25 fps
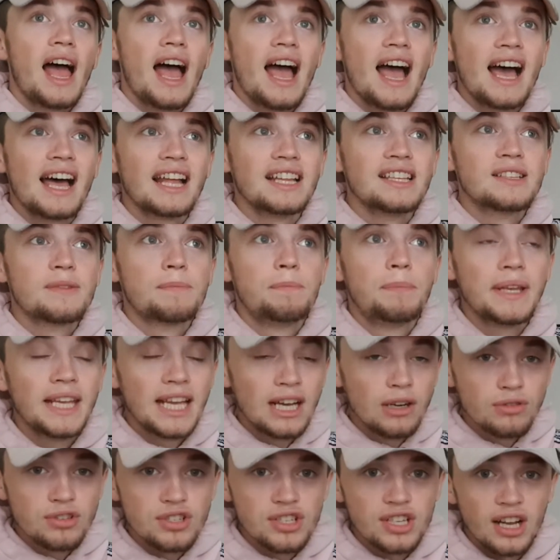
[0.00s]
And
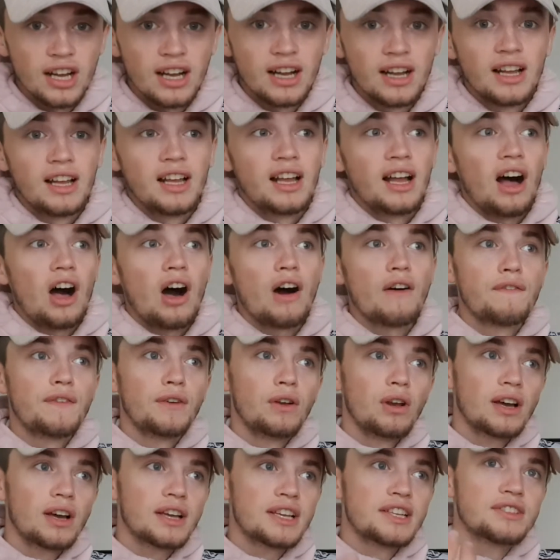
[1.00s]
Bielsa, I
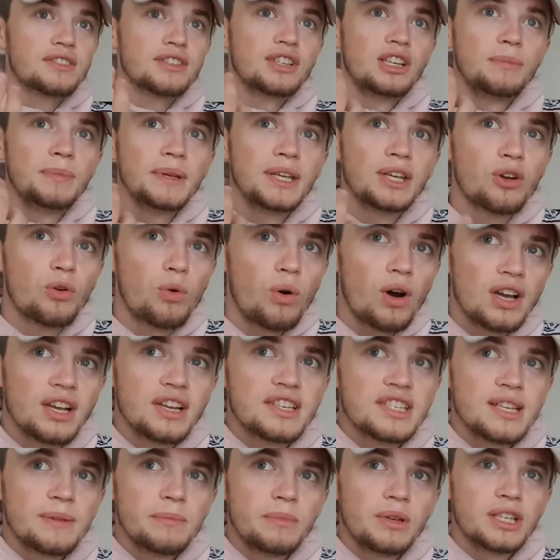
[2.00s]
feel like it's going to be quite
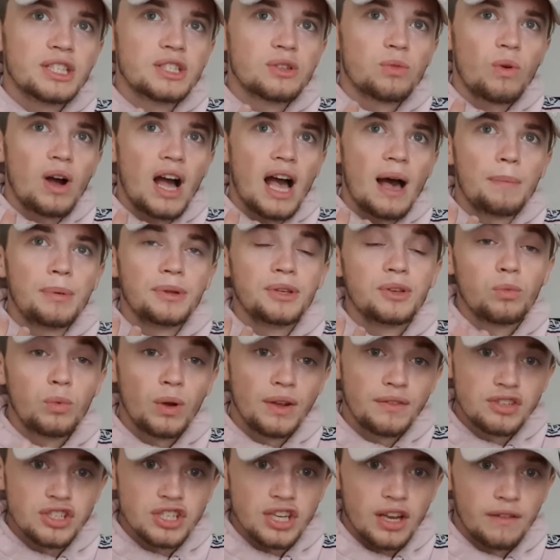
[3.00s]
similar to what happened
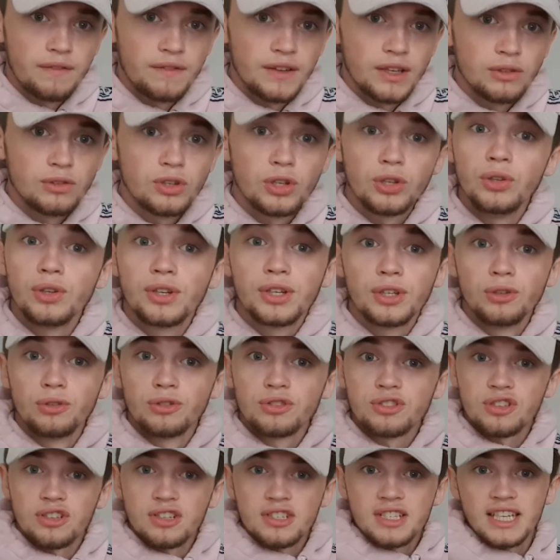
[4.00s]
with Sheffield, who you can
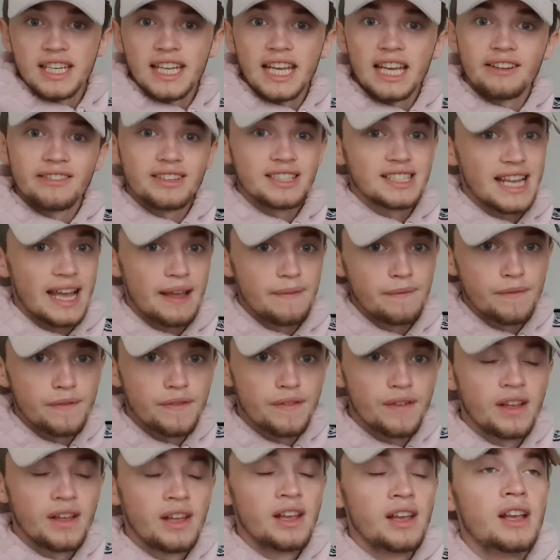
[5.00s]
also see here in 10th.
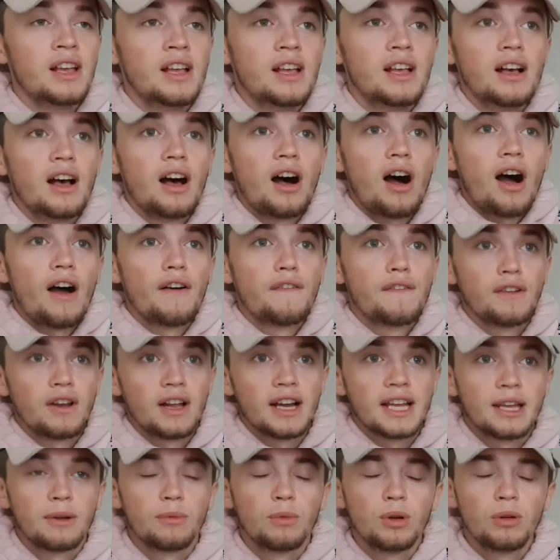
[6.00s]
I feel
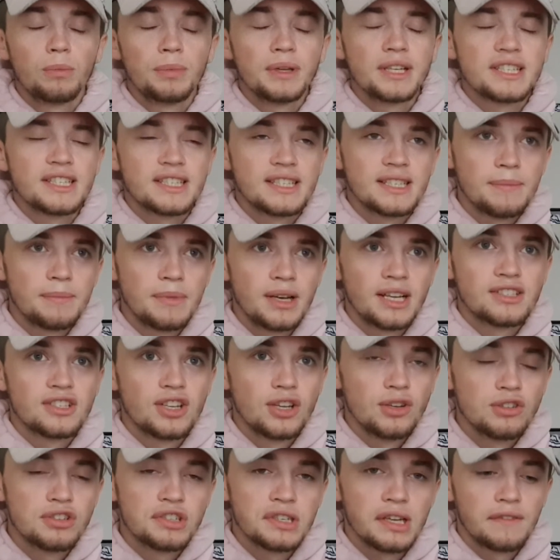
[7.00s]
like it will be similar
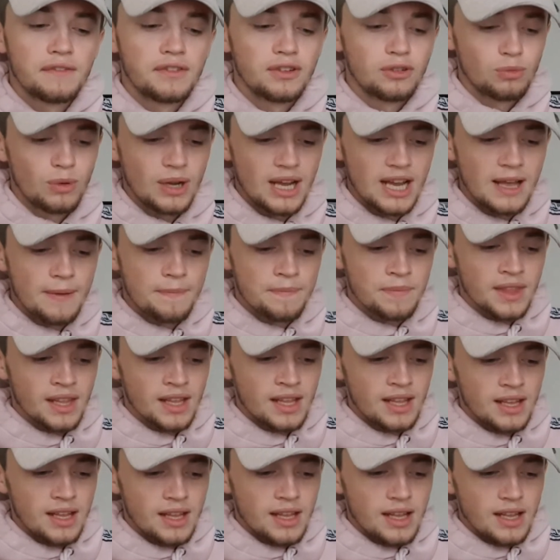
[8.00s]
to Sheffield, where
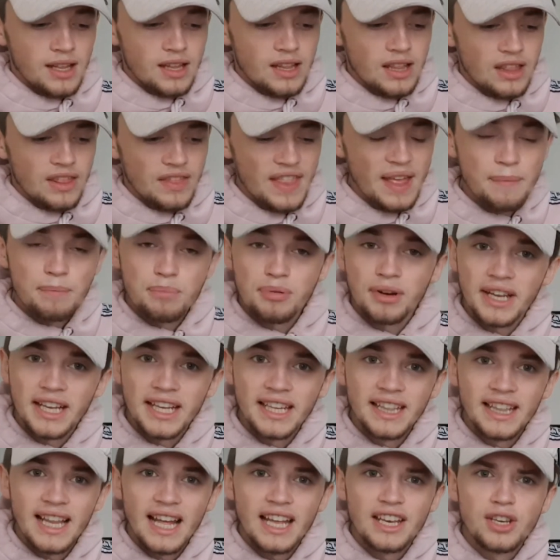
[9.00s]
they're
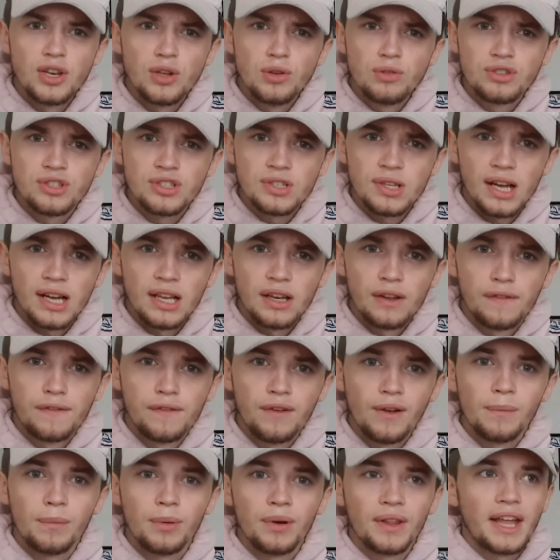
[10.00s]
bringing that new style of
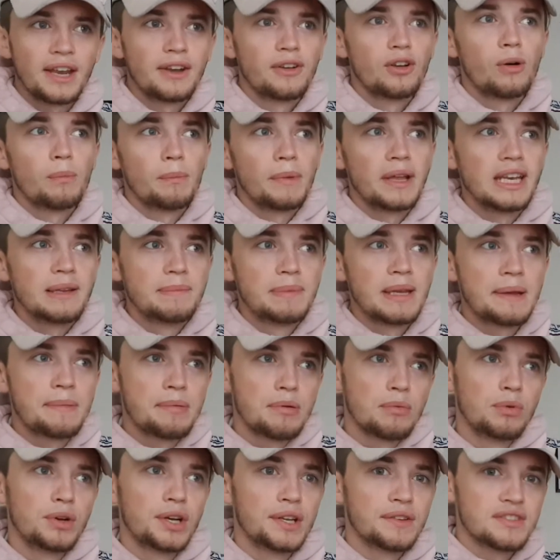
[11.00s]
football that not many
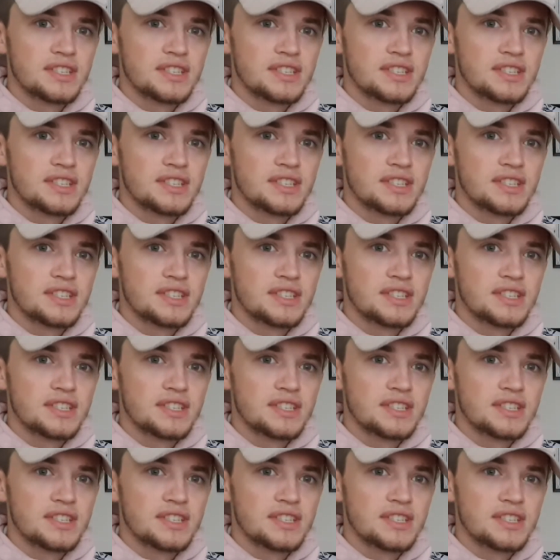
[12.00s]
people would have